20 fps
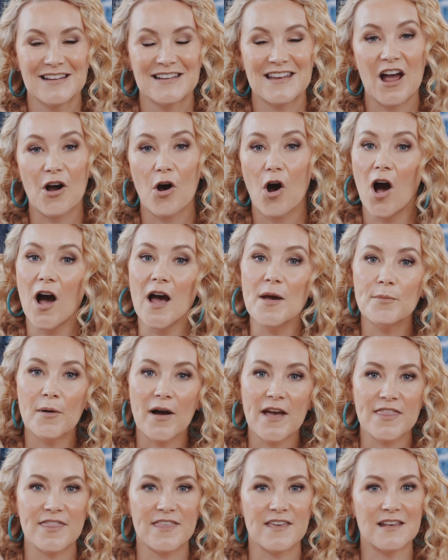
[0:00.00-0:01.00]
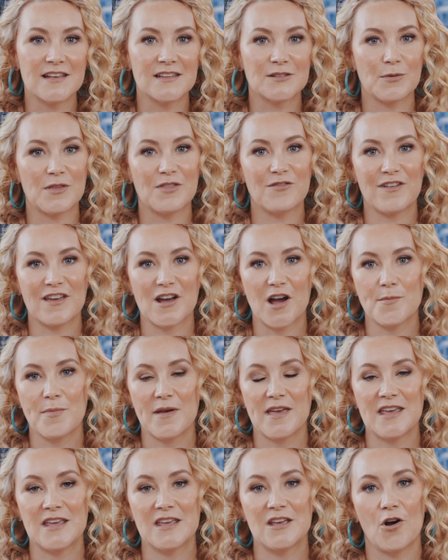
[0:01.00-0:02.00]
Now, I buy things with
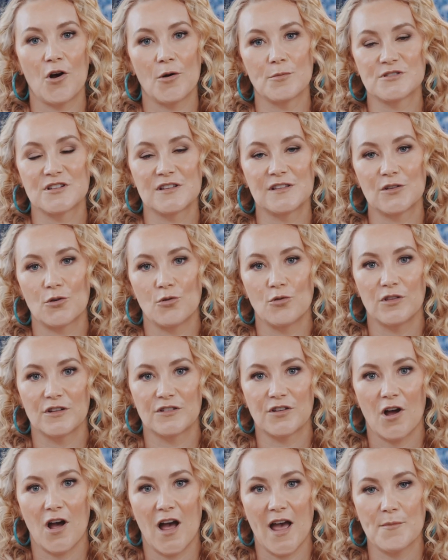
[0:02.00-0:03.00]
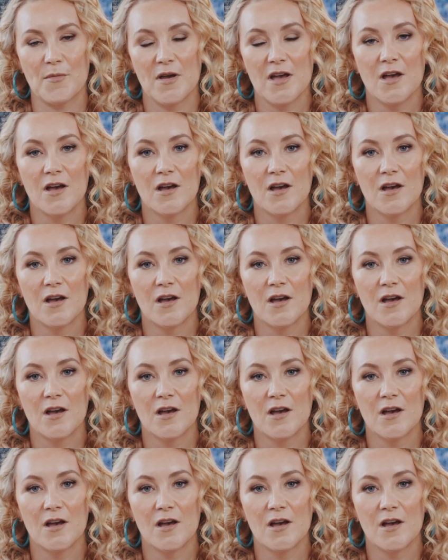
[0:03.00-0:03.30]
VIP options all the time.